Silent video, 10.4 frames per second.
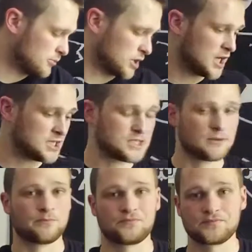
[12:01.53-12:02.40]

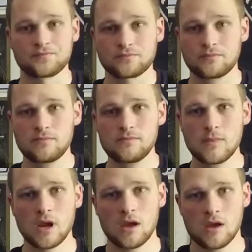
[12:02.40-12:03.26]
Plus,
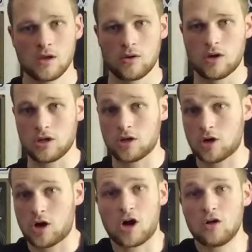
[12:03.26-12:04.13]

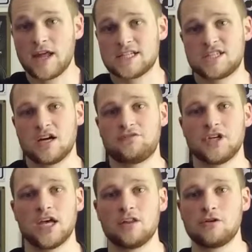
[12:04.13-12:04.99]
all that stuff
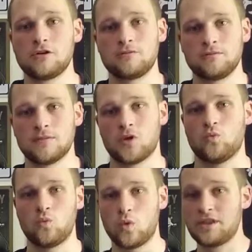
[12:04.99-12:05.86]
together
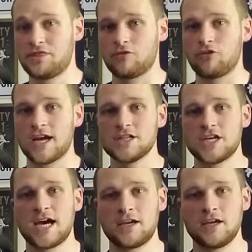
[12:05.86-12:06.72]
with the rain
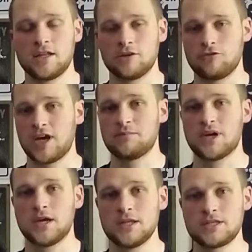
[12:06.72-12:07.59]
jacket and the rain
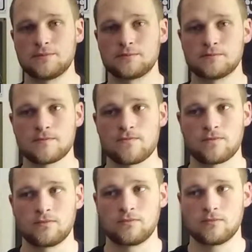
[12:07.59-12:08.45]
pants,
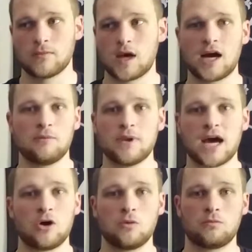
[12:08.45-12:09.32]
I'm
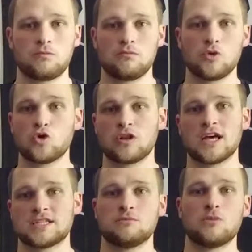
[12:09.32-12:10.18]
now more or
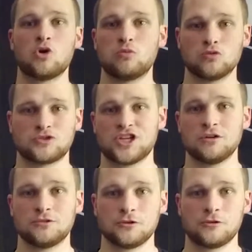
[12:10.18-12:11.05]
less a mobile
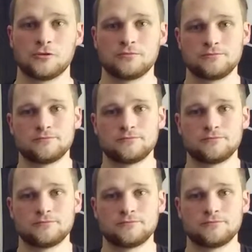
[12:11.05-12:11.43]
shelter.